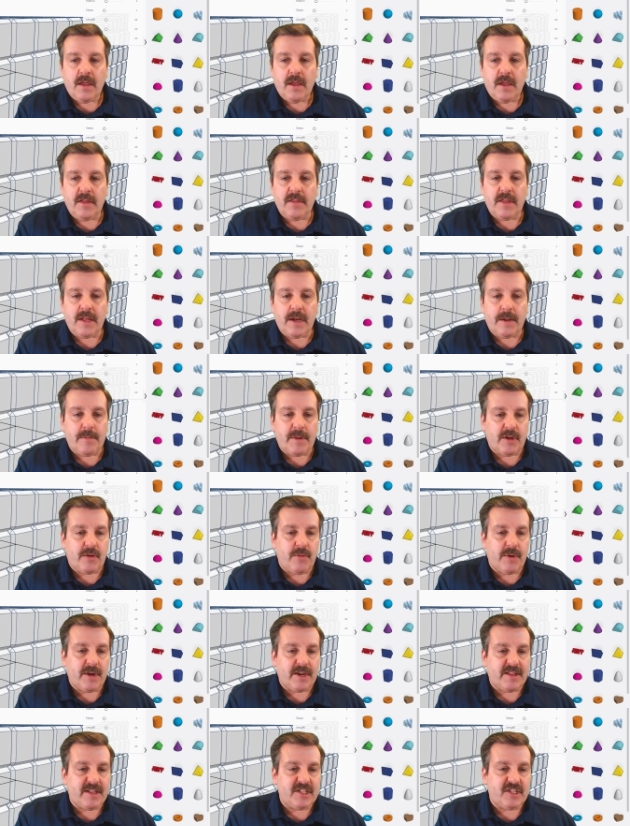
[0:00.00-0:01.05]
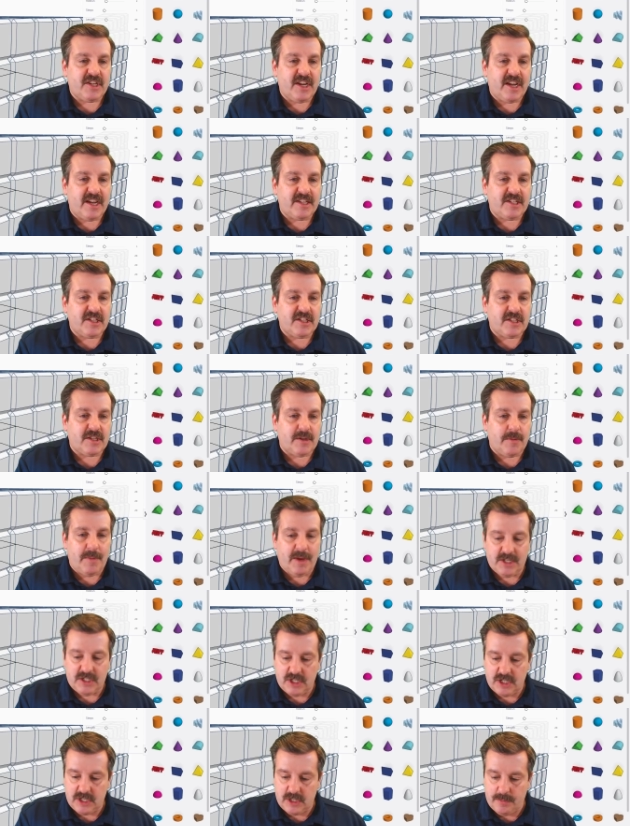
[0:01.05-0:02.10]
And then I'm gonna quickly change his
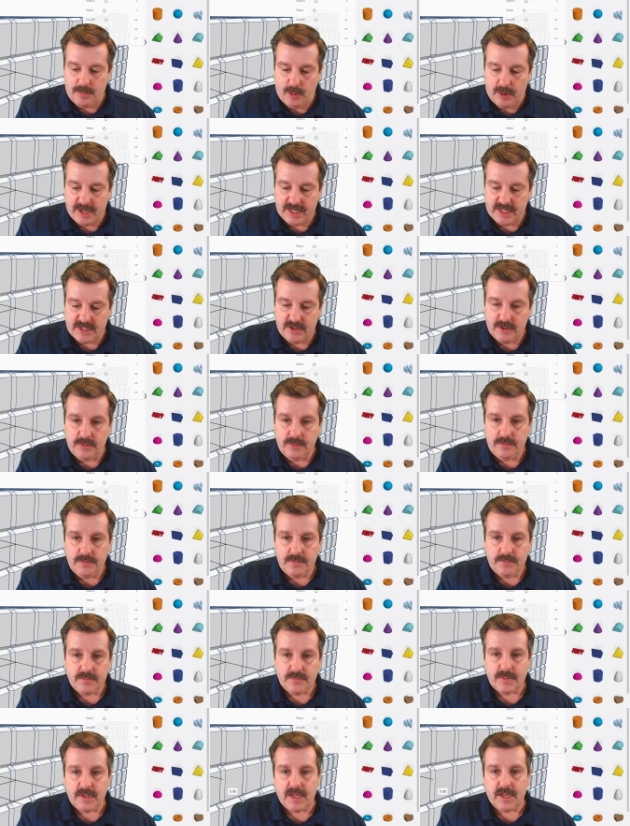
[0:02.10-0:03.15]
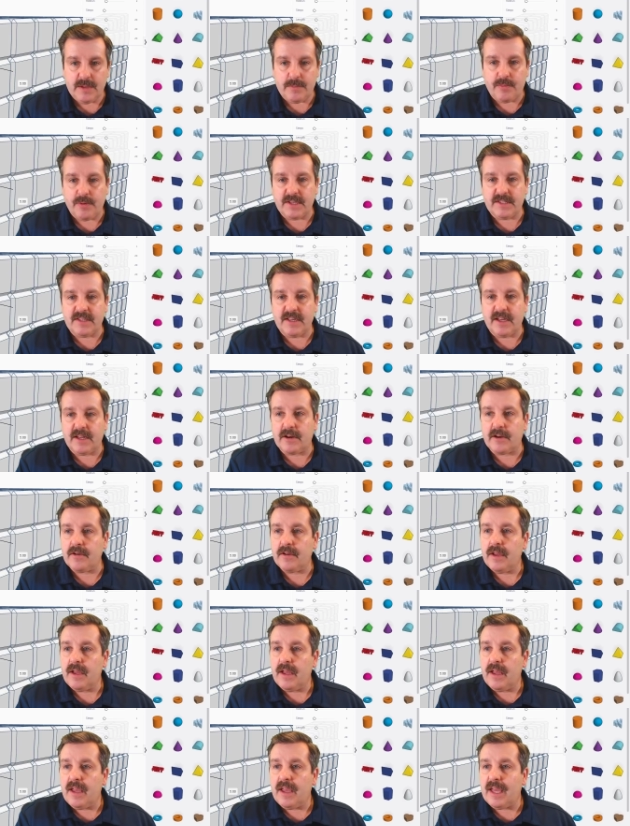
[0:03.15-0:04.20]
dimension to zero point two and press enter,
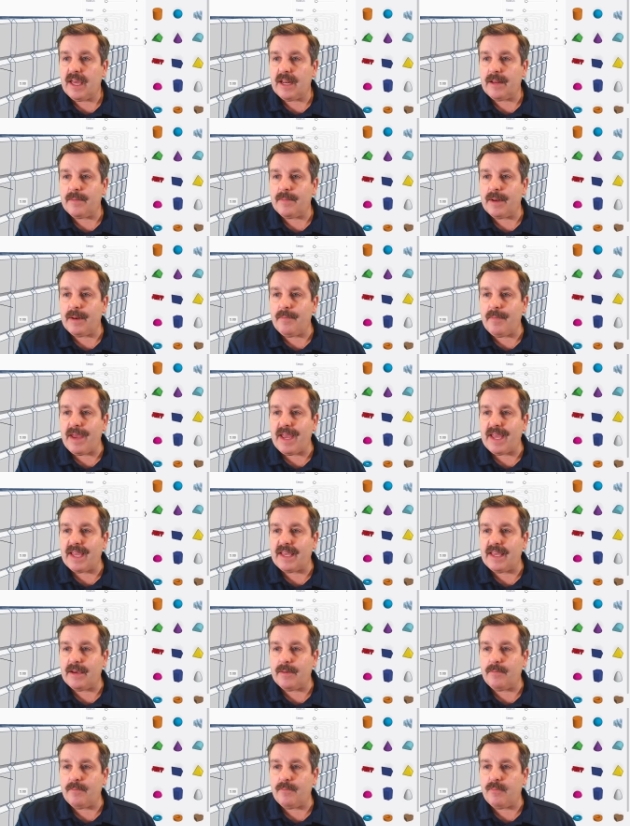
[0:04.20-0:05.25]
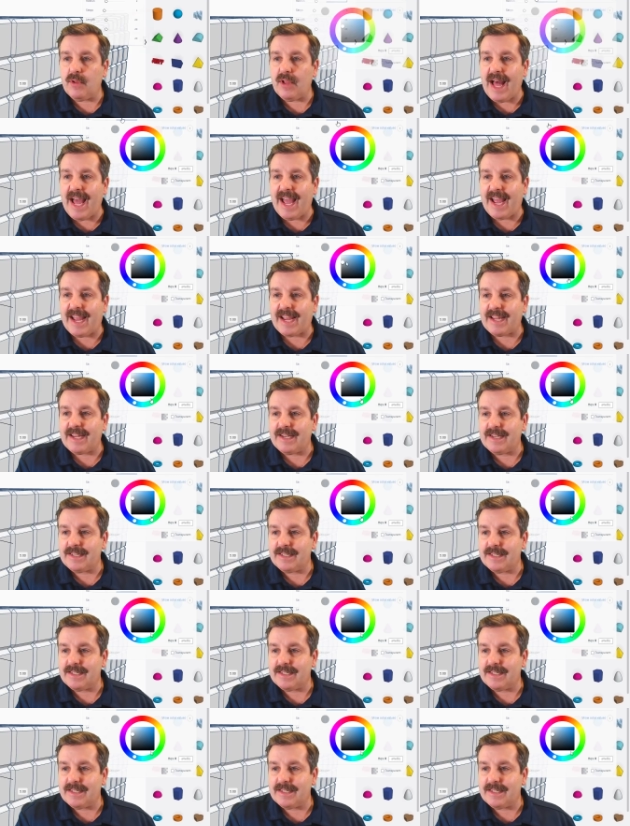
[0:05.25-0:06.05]
and I'm gonna make him black.